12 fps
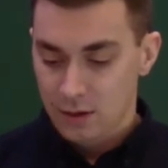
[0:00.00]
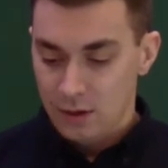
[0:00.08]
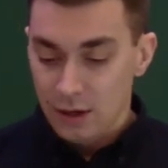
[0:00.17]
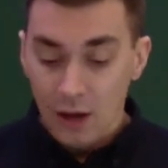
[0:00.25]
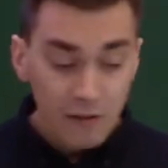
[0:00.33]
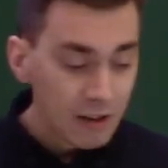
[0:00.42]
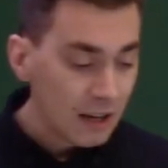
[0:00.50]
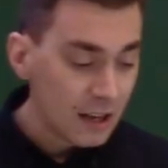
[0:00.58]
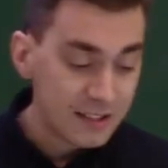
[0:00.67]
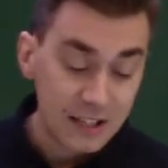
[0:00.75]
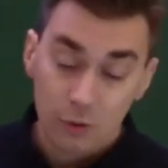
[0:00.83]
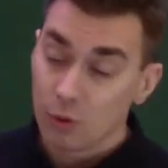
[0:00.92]
And I
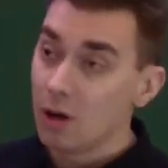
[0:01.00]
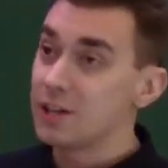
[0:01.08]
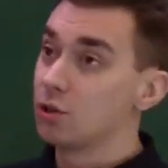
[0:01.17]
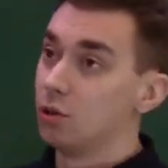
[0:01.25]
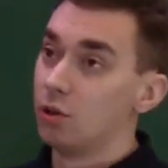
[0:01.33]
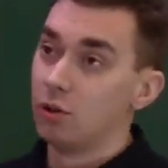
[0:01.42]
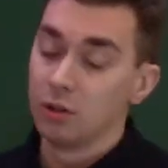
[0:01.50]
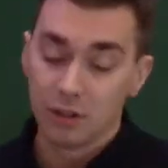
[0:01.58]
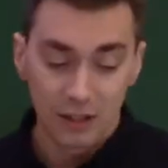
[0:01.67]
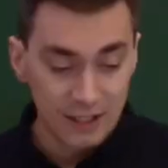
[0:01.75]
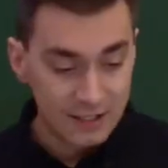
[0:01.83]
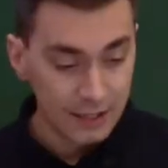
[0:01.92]
realised this when I
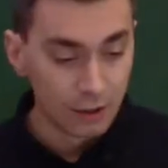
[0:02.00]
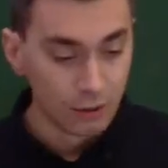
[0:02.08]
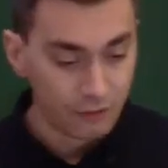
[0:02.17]
saw a single